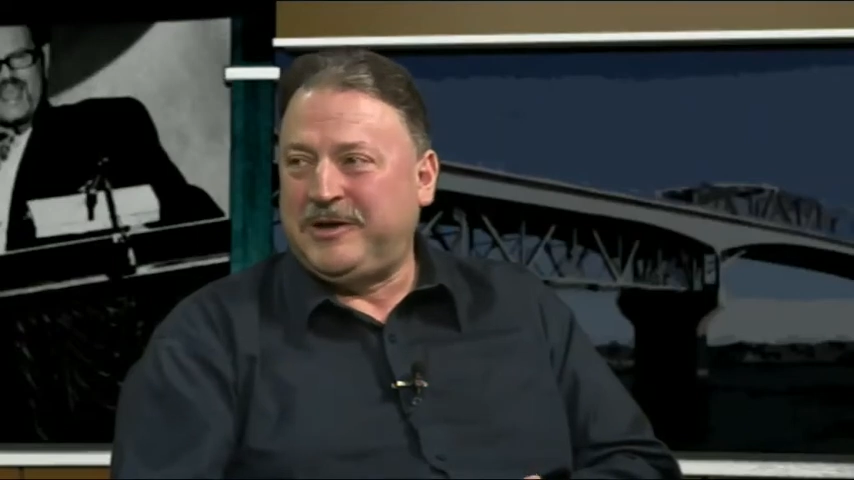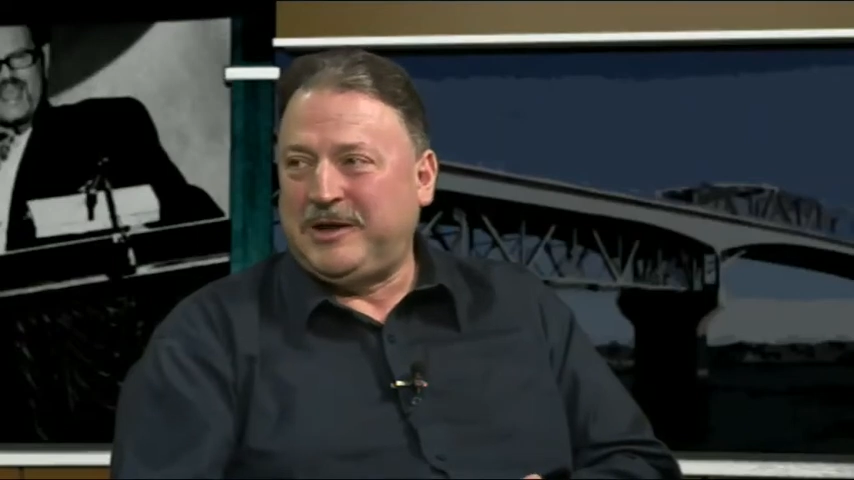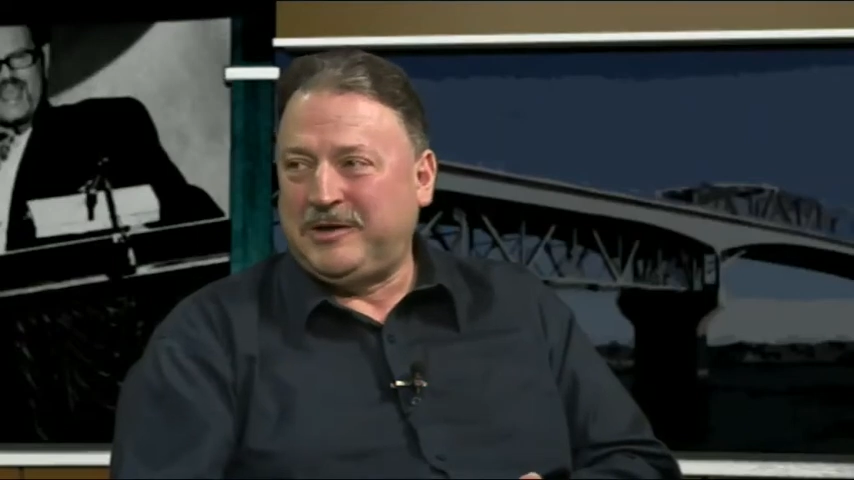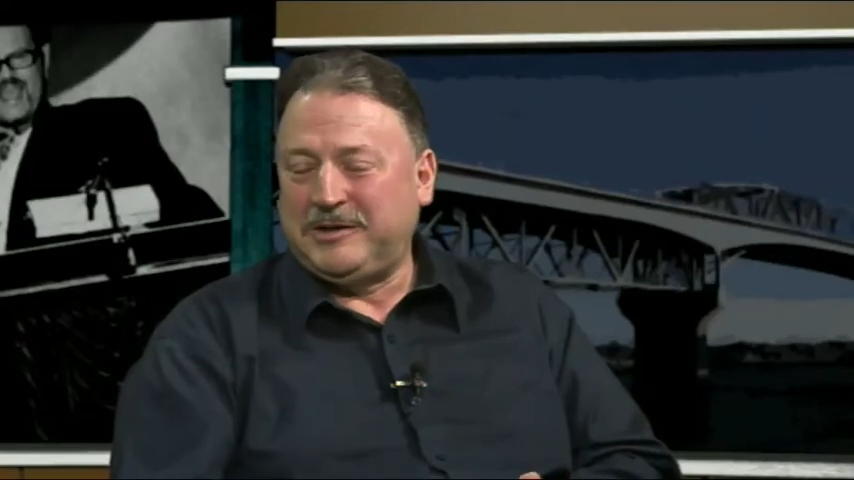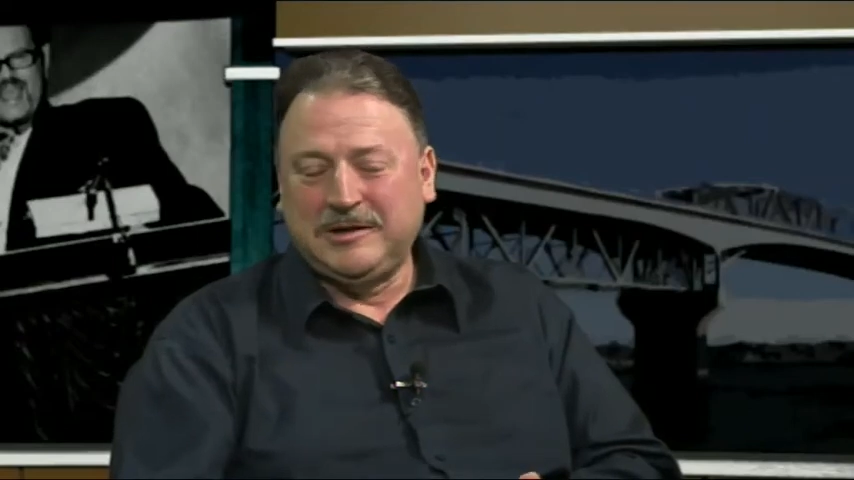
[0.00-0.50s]
on
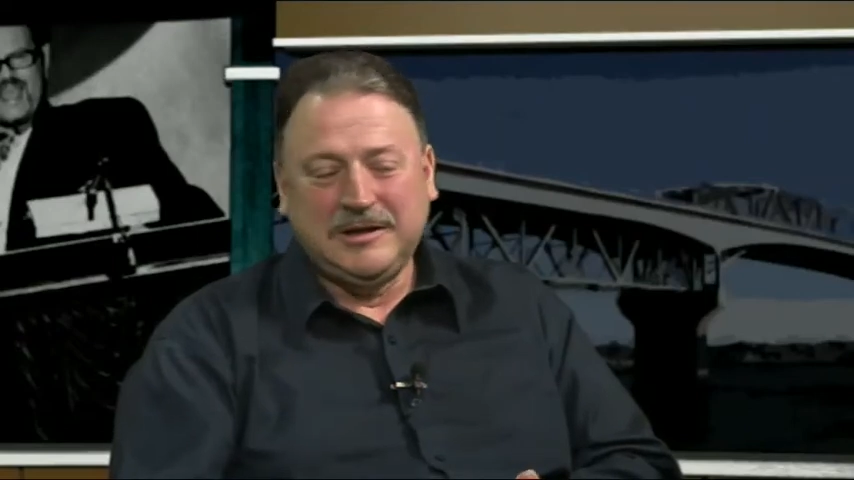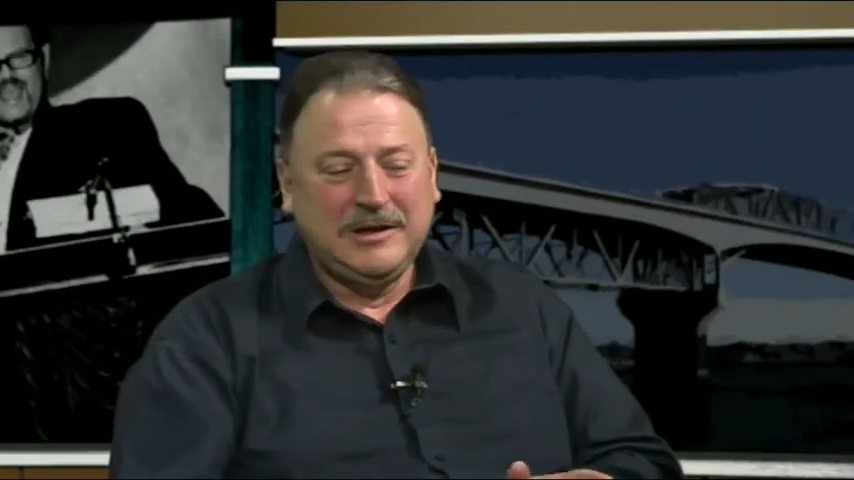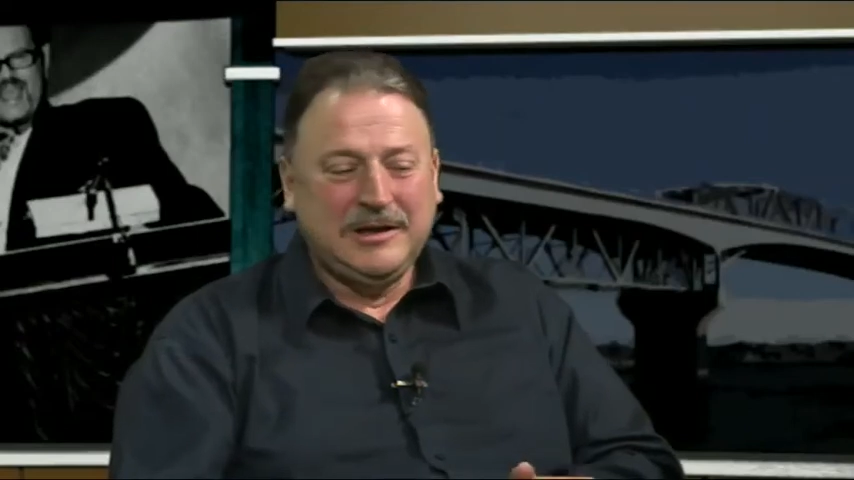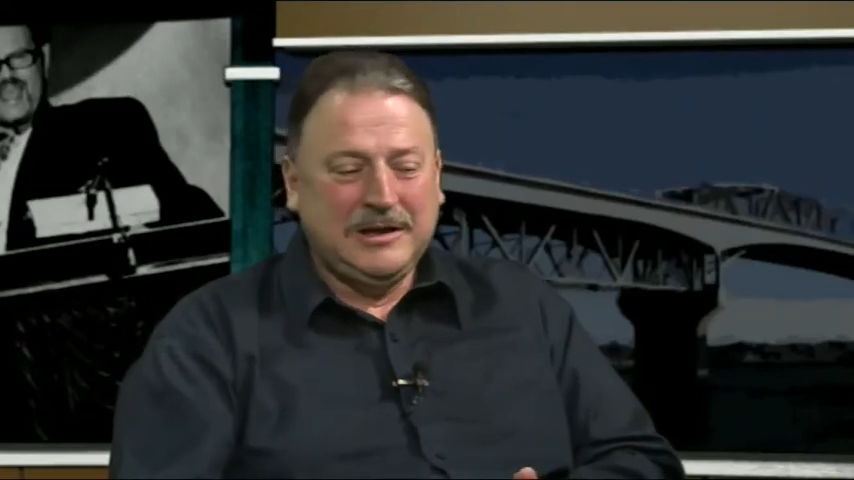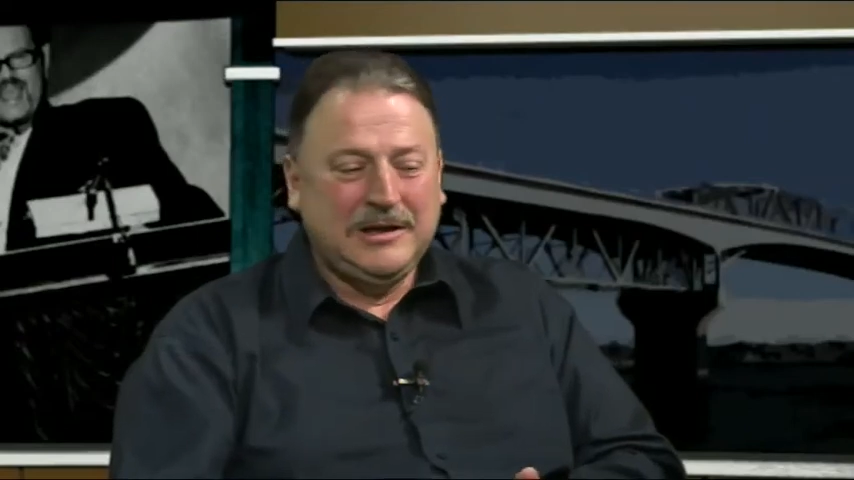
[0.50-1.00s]
its hind
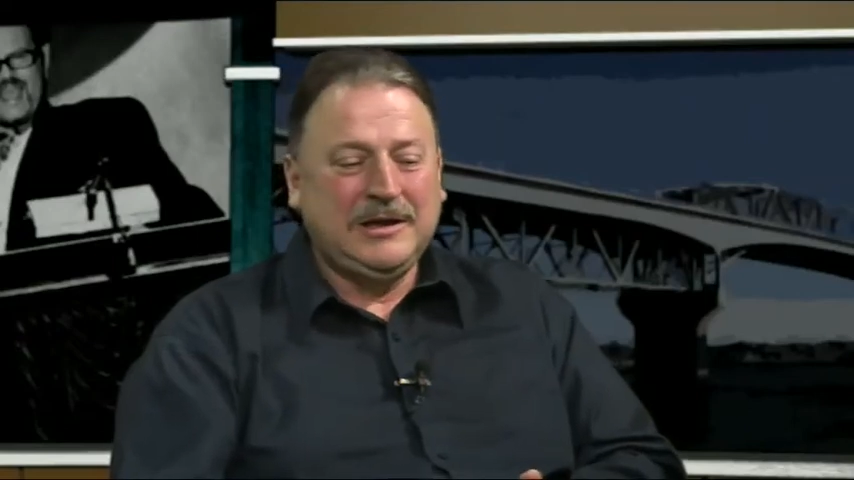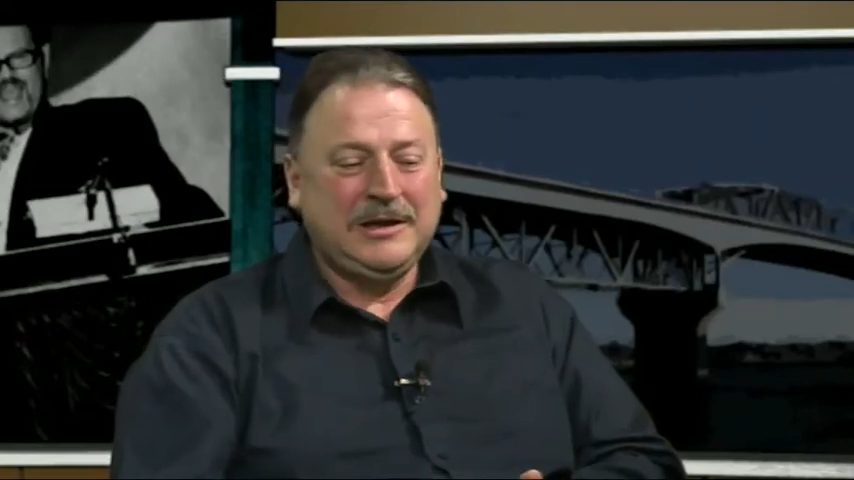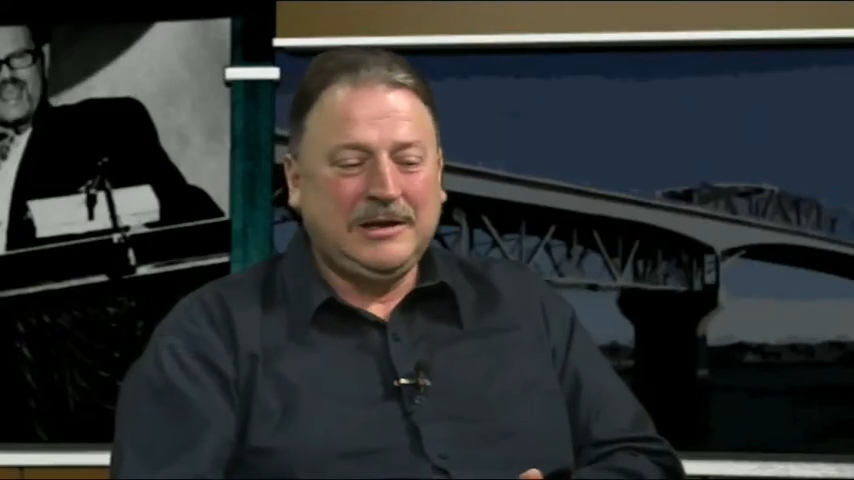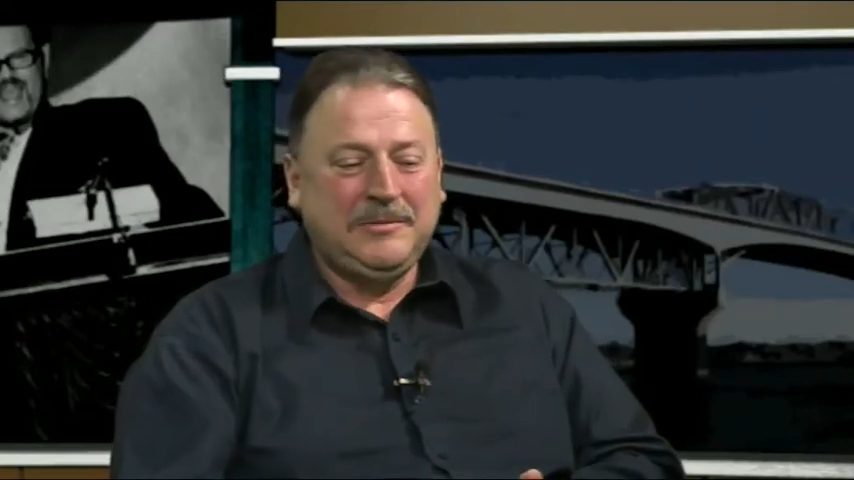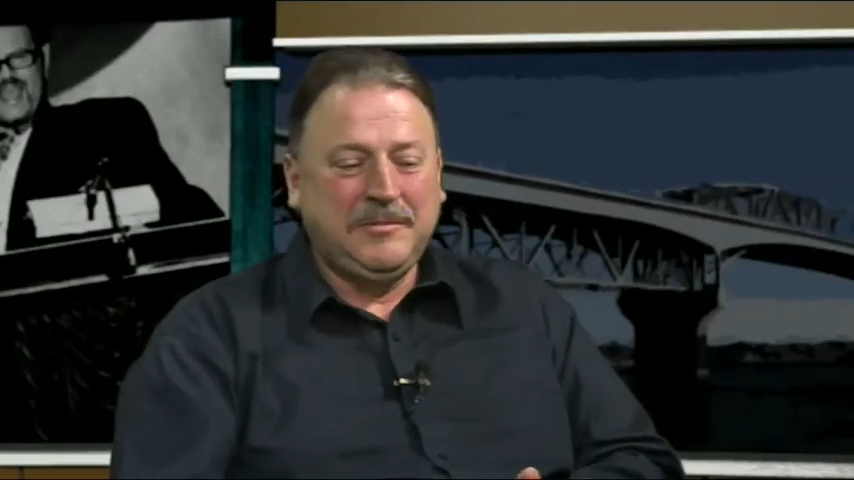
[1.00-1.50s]
legs
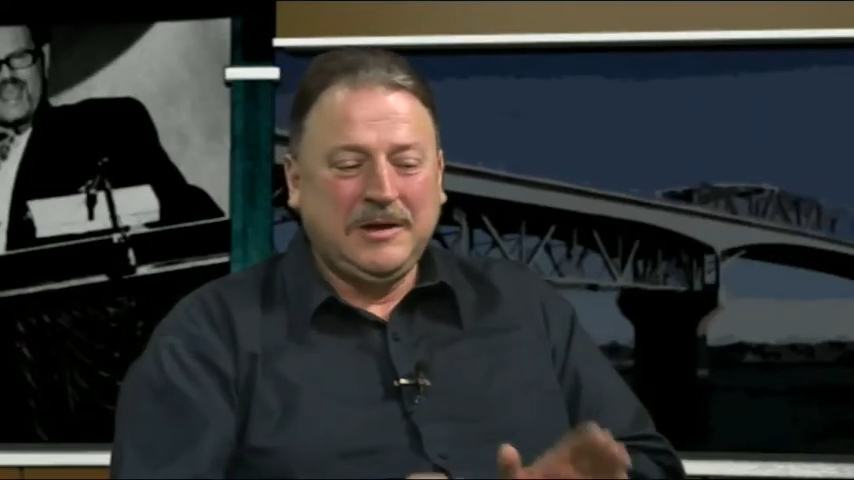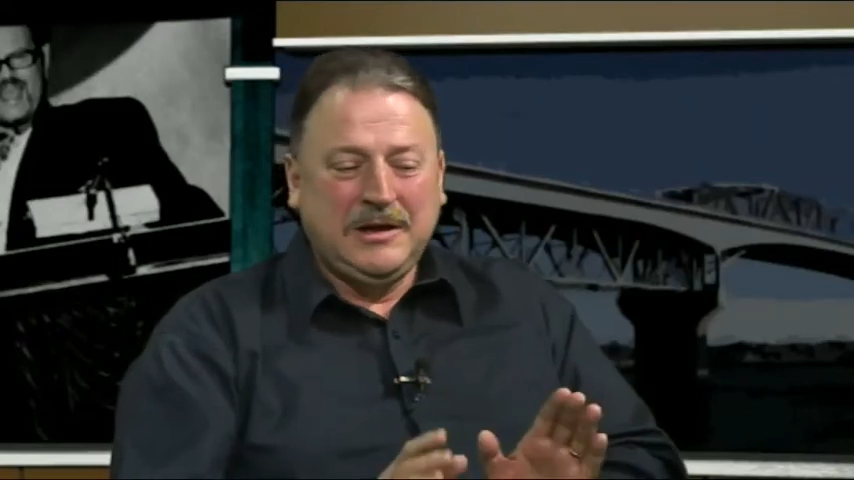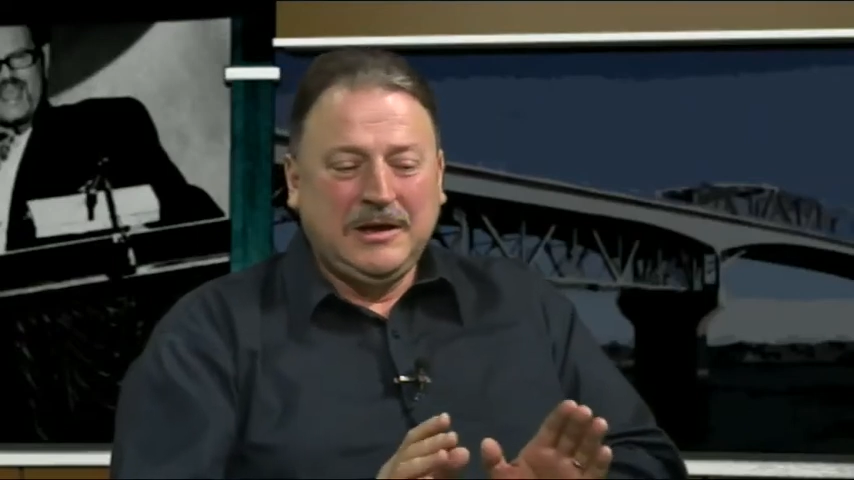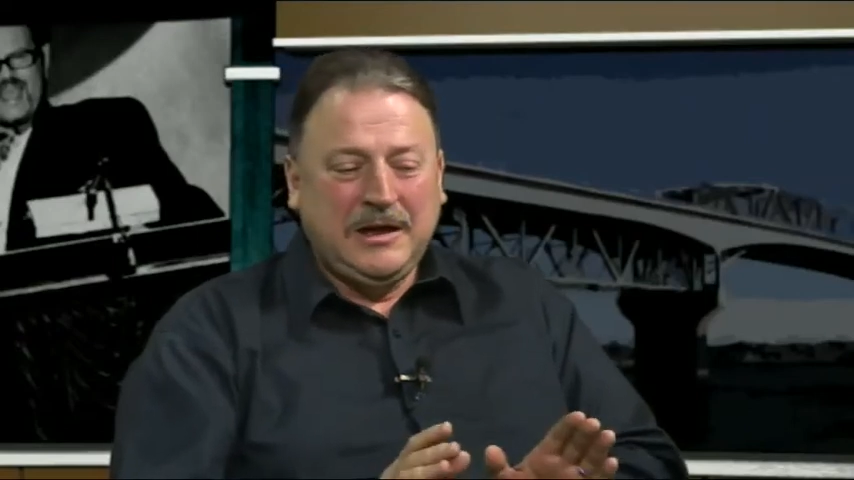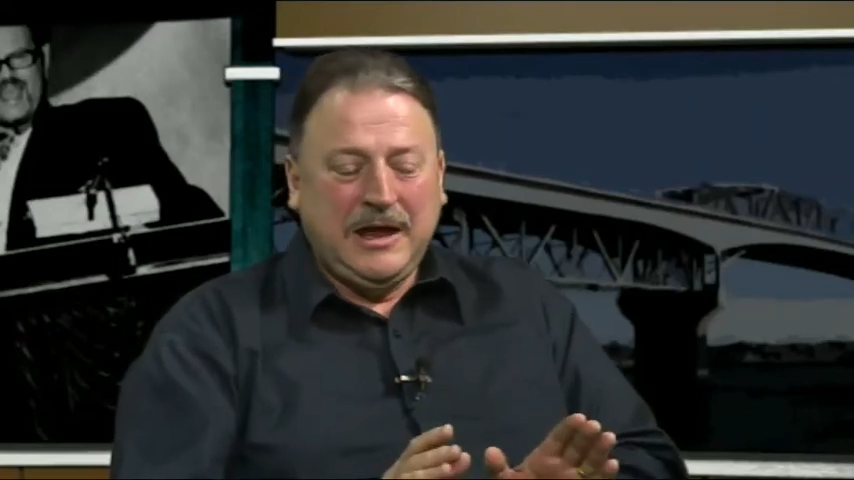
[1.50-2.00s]
and it would
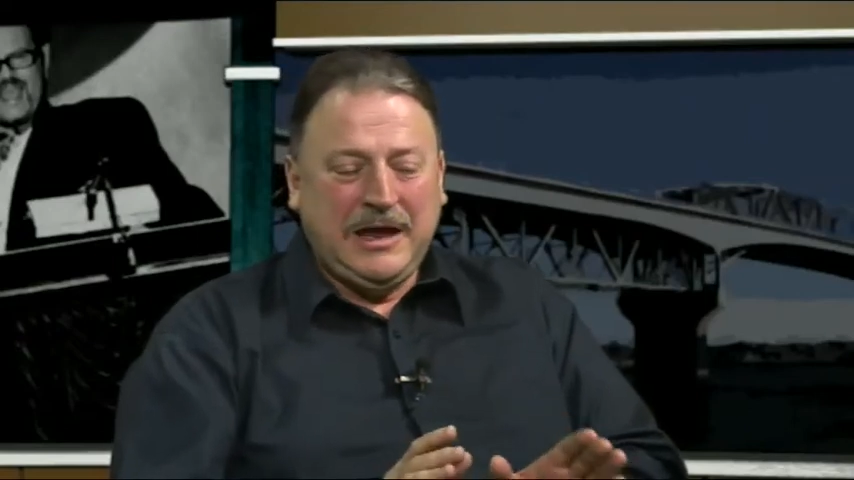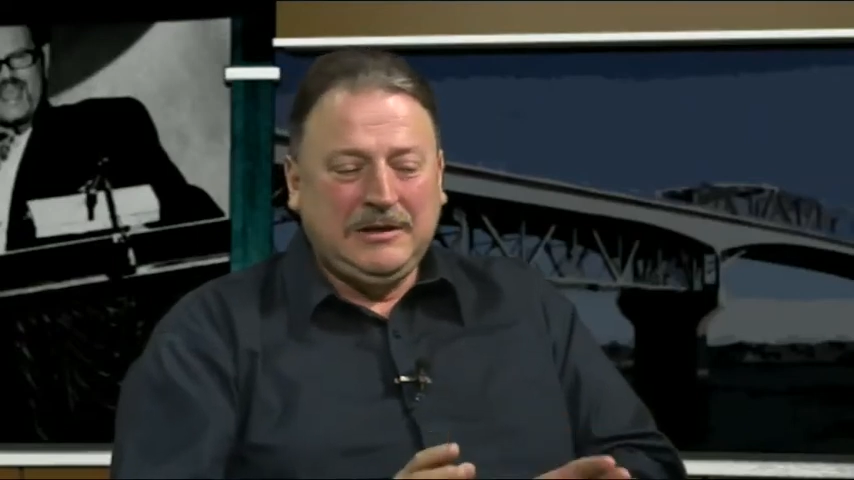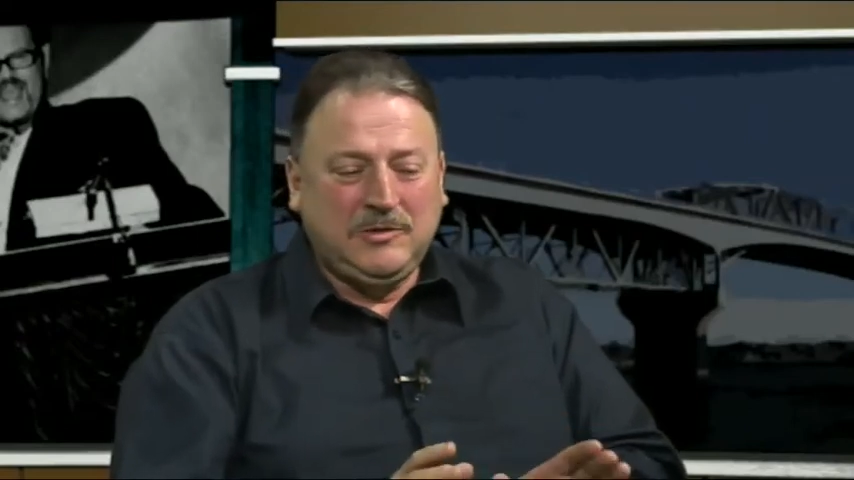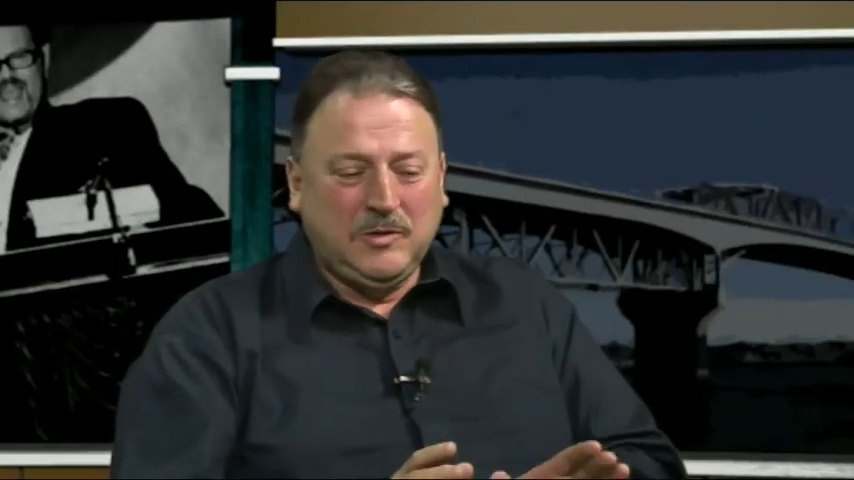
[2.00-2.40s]
scream